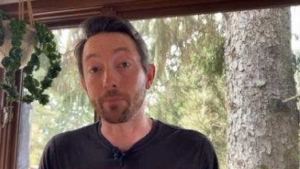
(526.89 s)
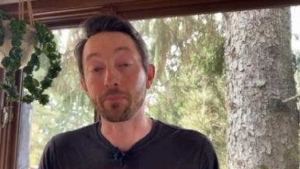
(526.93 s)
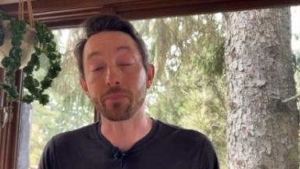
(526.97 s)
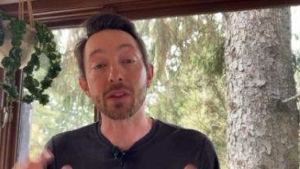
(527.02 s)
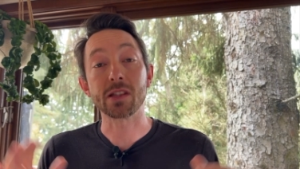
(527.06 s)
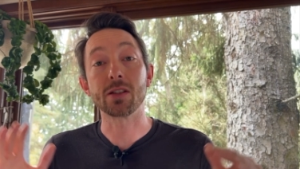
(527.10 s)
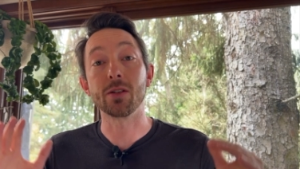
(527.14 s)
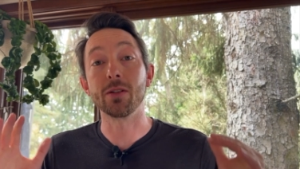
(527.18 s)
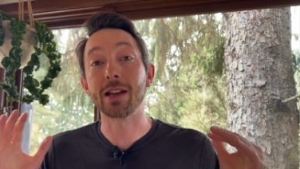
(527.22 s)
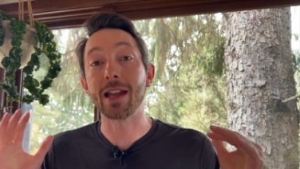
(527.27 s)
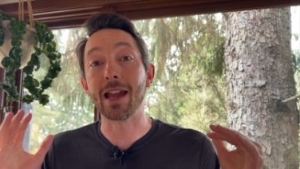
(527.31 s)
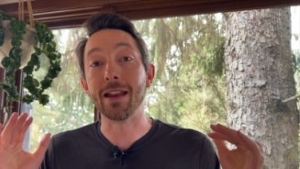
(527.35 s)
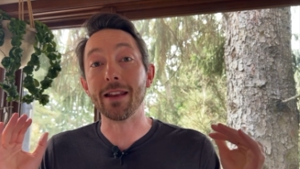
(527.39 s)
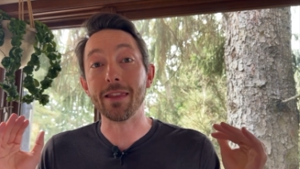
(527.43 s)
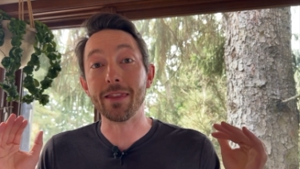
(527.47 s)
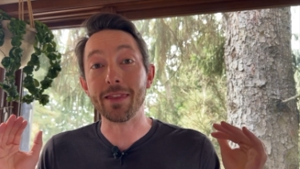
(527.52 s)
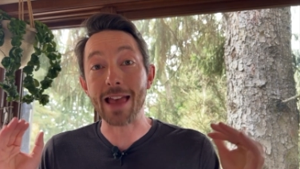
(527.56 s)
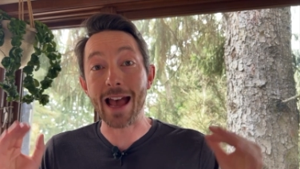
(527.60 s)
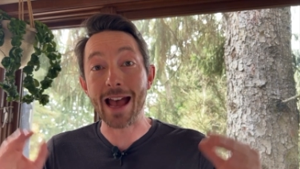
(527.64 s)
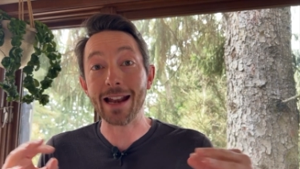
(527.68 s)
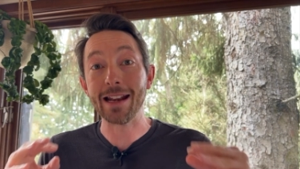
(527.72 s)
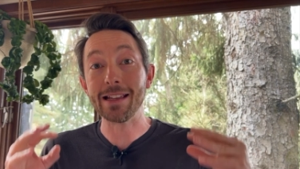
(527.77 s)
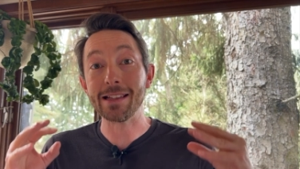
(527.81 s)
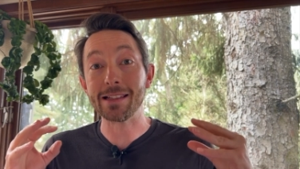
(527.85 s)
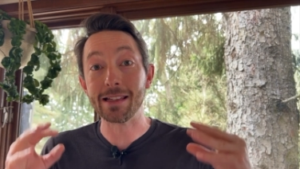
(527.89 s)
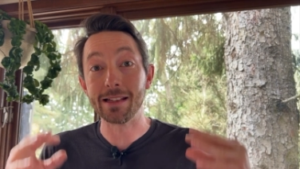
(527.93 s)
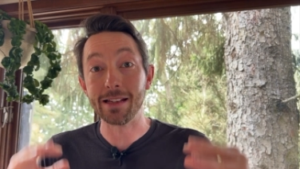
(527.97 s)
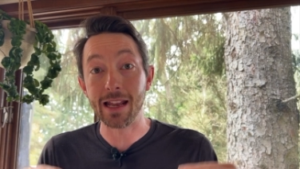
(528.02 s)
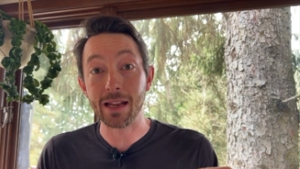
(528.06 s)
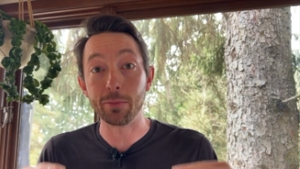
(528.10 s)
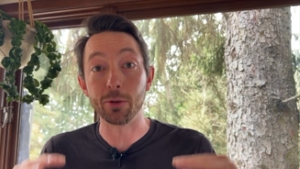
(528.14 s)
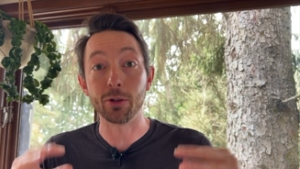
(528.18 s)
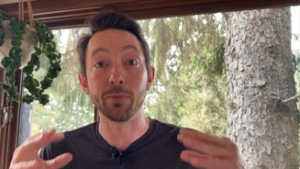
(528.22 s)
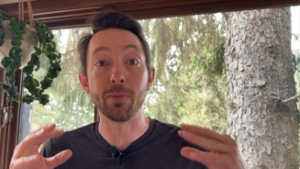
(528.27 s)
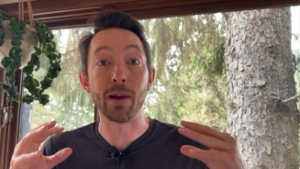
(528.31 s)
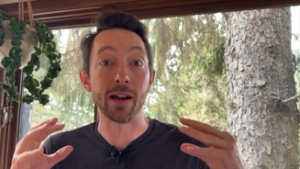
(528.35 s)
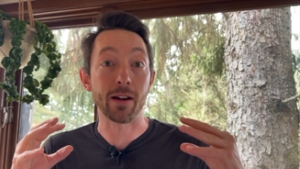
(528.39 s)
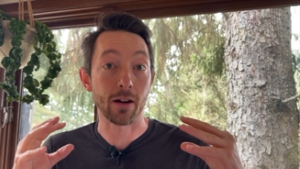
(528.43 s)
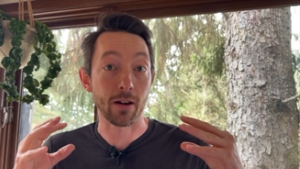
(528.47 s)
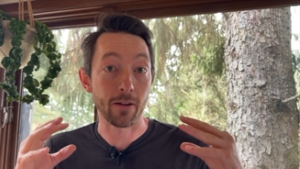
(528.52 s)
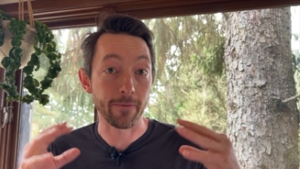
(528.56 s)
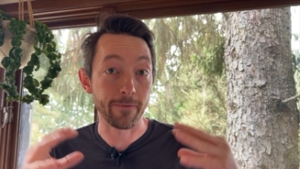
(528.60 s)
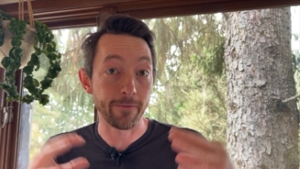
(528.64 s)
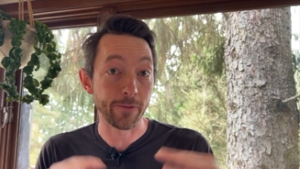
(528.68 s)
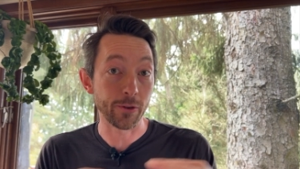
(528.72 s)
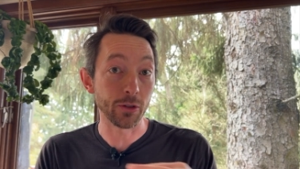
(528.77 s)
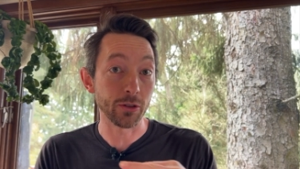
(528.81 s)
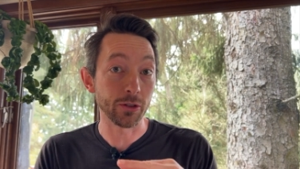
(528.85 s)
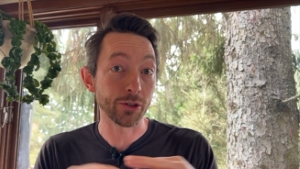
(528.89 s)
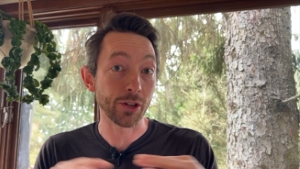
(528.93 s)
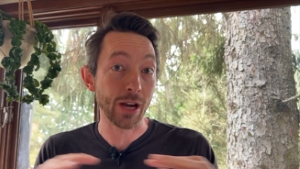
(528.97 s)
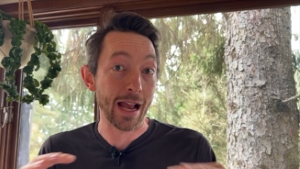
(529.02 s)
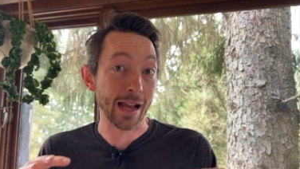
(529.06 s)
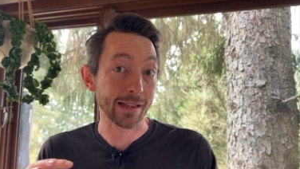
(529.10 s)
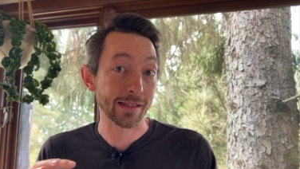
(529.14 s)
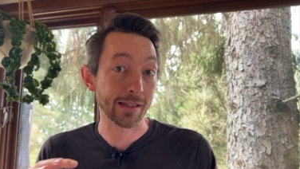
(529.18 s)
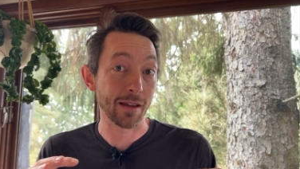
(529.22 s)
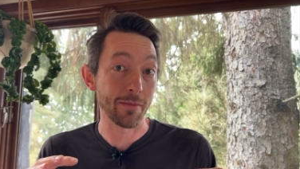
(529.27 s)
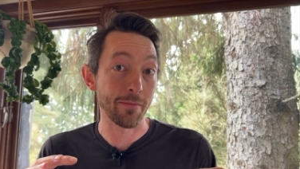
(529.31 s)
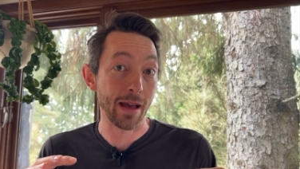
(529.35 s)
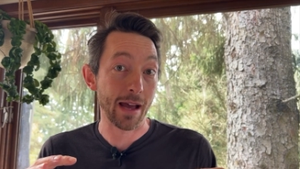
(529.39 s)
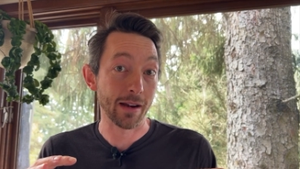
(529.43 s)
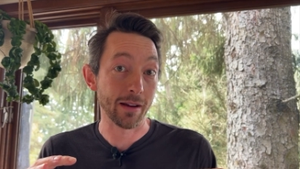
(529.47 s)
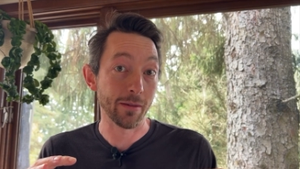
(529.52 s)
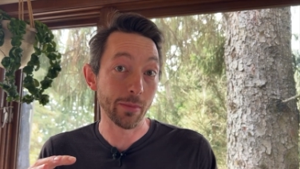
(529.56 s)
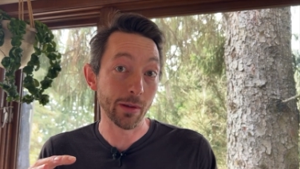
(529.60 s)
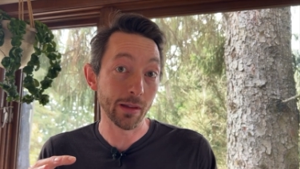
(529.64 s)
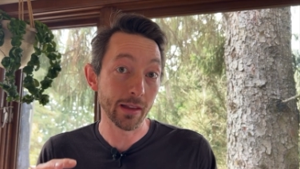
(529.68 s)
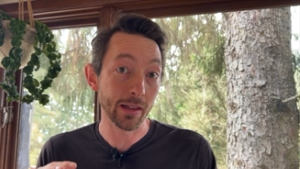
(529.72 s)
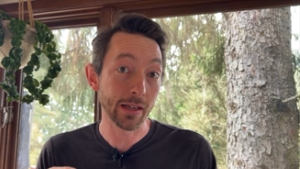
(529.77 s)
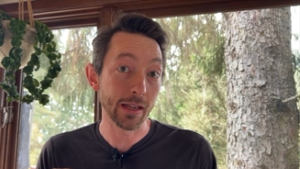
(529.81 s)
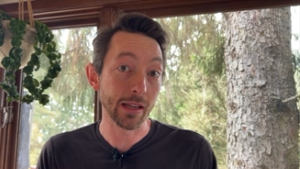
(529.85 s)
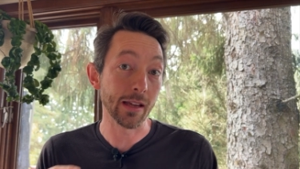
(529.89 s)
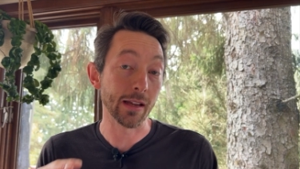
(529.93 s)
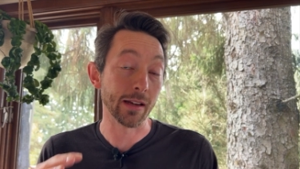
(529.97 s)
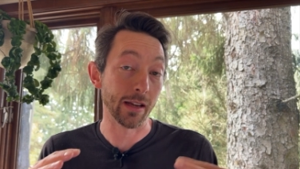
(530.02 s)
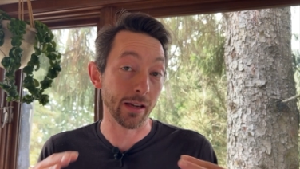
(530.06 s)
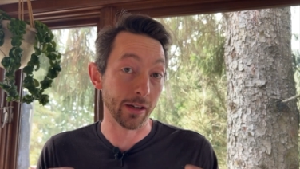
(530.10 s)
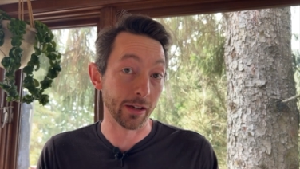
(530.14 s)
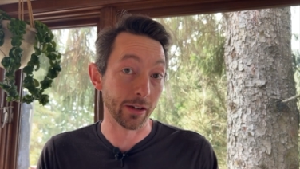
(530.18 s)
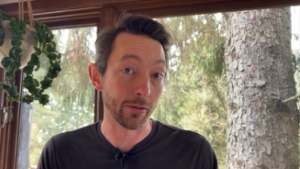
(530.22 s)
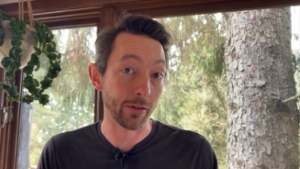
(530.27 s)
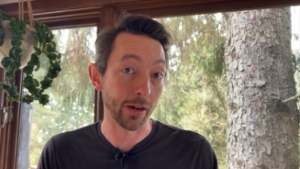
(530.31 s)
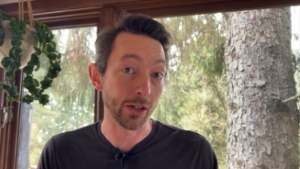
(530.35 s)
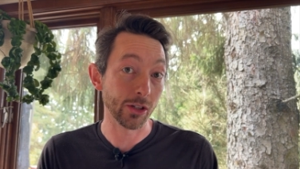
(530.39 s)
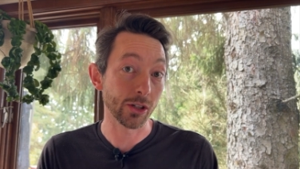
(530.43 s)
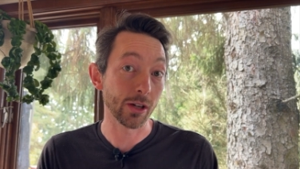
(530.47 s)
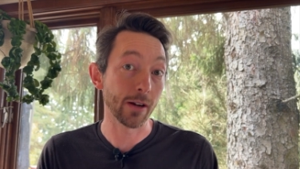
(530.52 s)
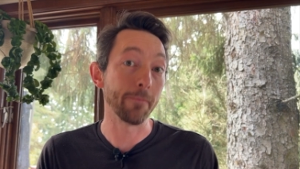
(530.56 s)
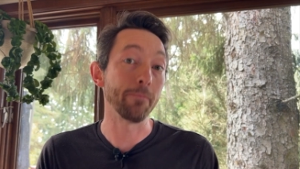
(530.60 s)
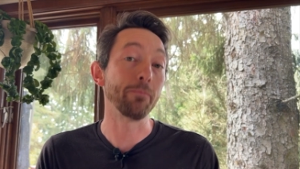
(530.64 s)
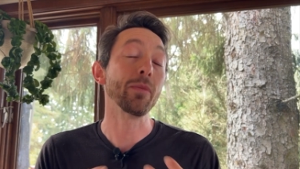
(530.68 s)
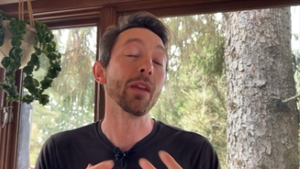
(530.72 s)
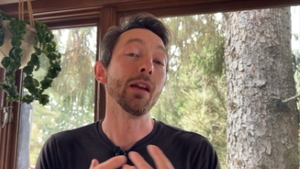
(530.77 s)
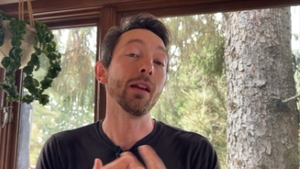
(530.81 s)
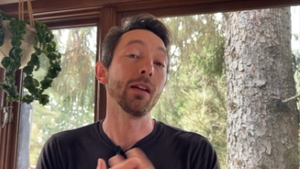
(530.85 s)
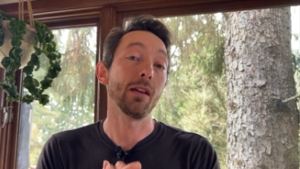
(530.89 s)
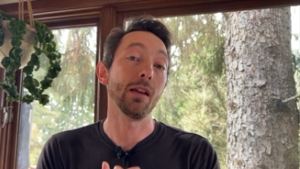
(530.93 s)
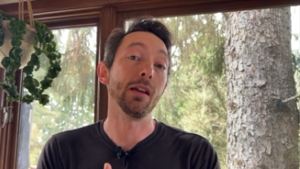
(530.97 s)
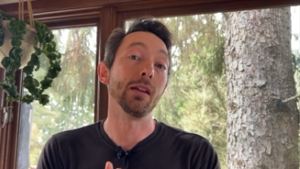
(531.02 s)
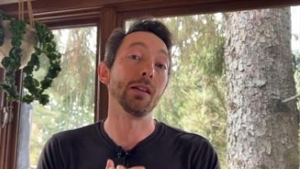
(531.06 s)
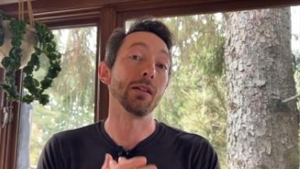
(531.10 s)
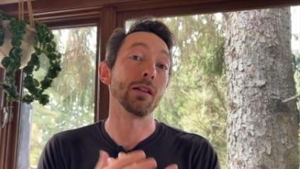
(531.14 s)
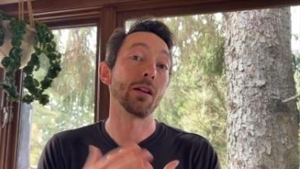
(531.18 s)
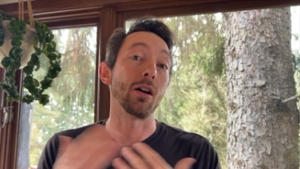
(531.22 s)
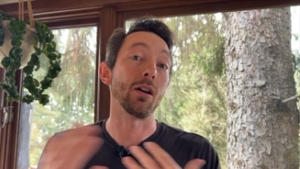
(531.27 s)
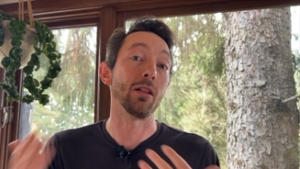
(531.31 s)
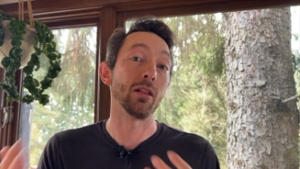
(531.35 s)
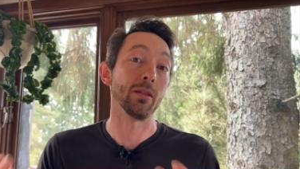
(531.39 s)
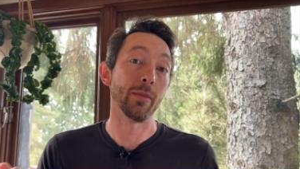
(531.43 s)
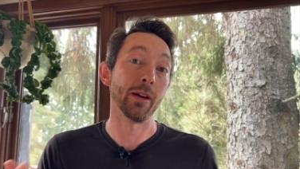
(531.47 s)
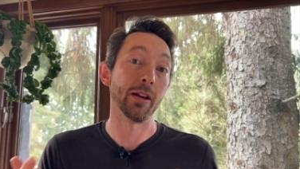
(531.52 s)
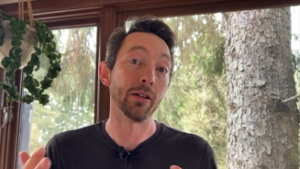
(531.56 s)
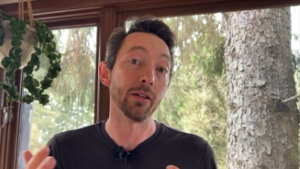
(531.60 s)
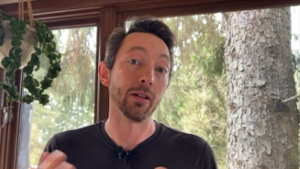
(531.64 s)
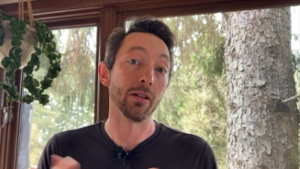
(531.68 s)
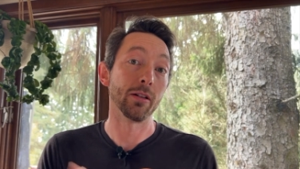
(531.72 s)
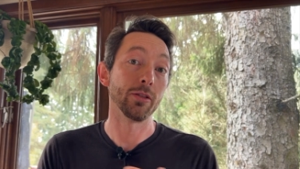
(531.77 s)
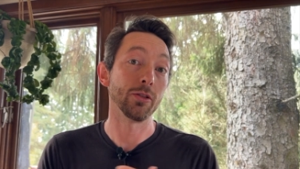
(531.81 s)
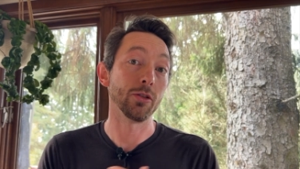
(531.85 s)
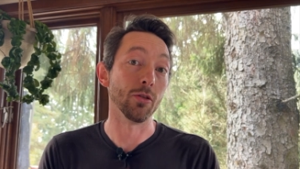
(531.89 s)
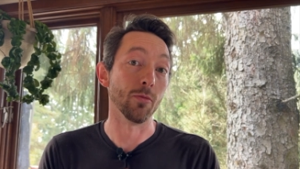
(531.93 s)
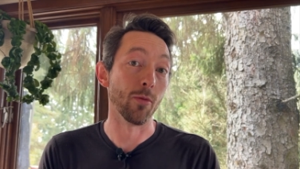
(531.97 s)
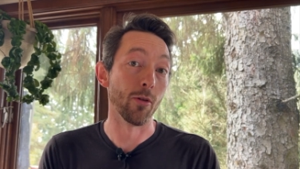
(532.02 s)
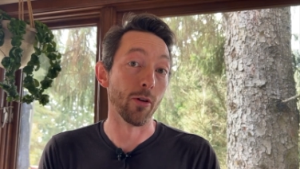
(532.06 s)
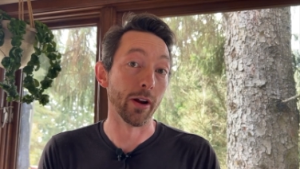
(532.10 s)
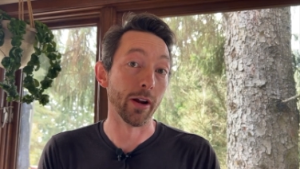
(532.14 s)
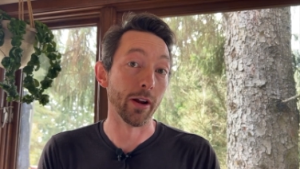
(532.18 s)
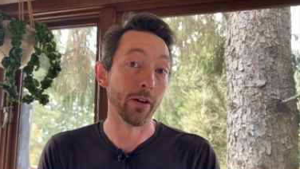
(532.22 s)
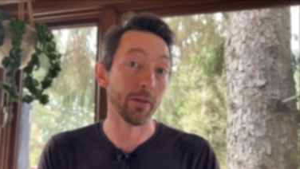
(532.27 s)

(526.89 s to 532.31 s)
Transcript: So again, that is enabled by our full JAX compatibility and integration in Collimator 2.0.